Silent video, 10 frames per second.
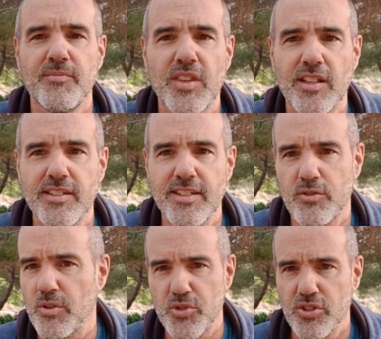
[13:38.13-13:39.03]
a
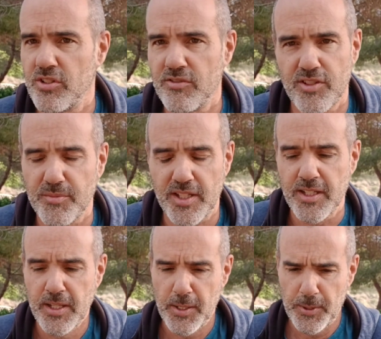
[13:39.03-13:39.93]
description or something.
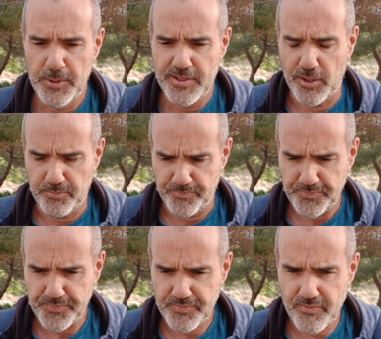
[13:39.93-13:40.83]
So
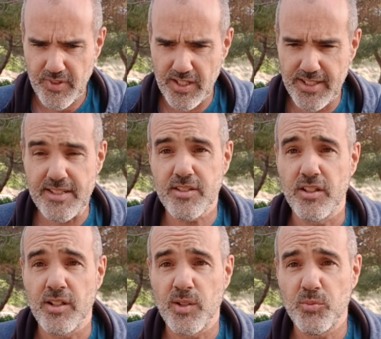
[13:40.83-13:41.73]
that's
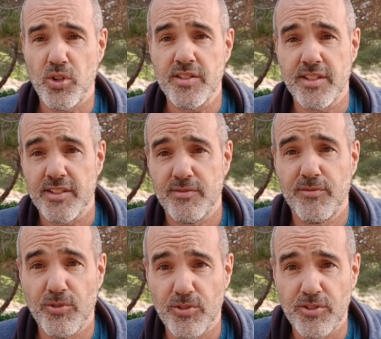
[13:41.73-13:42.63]
the process
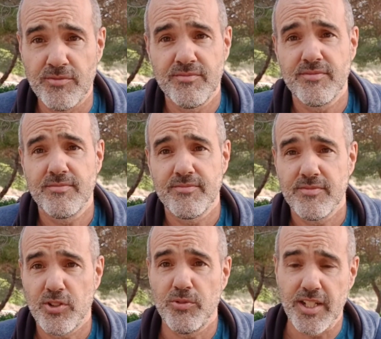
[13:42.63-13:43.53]
for
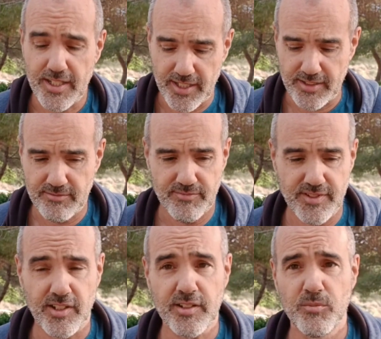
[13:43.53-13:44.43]
creating
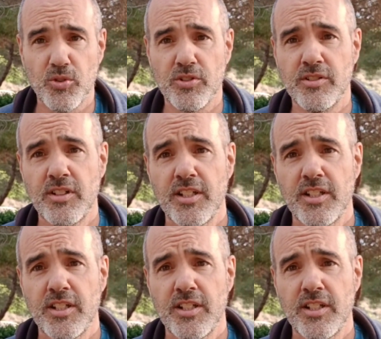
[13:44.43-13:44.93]
Darkmore.